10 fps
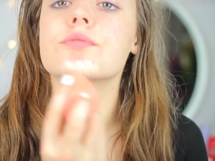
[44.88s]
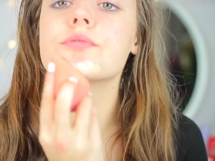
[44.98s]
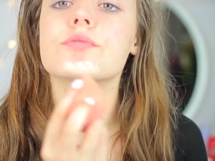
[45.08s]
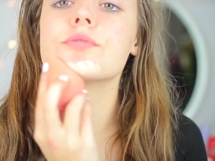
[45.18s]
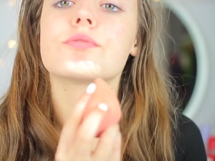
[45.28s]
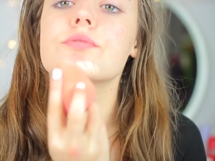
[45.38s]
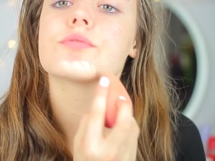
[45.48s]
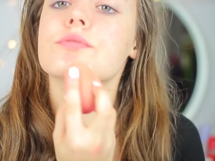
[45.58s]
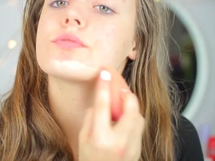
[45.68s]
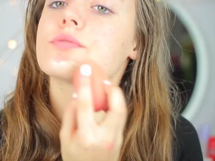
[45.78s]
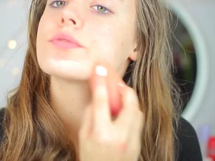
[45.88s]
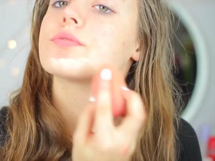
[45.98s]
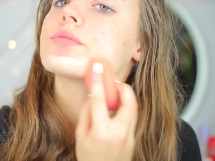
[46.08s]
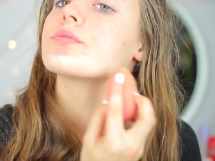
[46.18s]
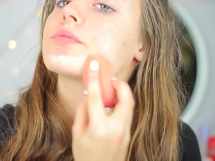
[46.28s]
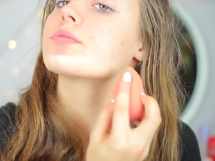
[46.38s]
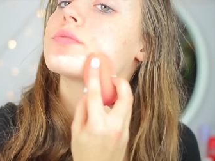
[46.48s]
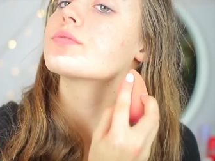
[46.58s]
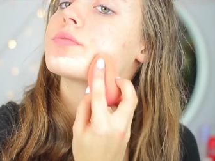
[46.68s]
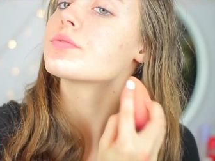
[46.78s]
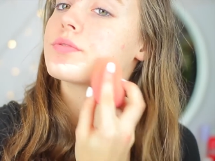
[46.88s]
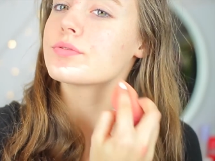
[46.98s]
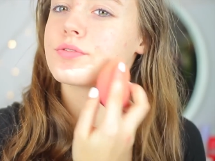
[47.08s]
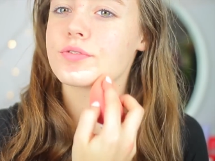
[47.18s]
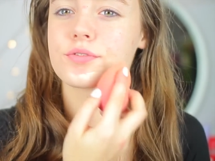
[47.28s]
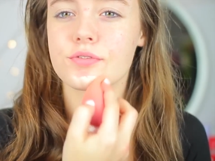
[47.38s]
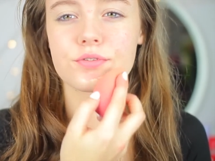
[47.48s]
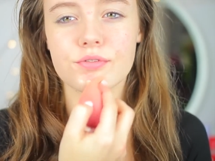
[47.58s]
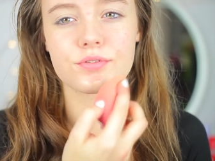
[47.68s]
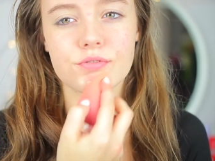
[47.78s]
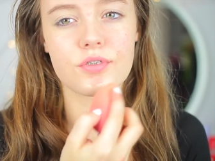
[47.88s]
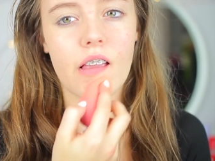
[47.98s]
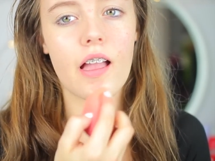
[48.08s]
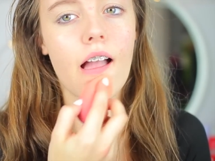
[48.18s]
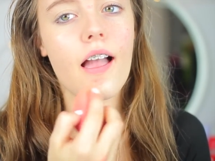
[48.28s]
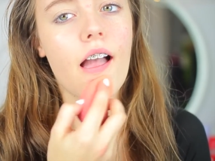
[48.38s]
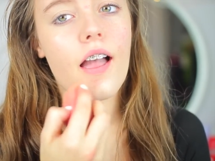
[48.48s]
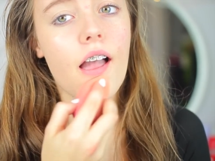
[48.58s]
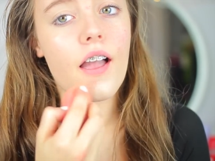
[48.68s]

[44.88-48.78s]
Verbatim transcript: For the makeup look, I'm just going quickly through my foundation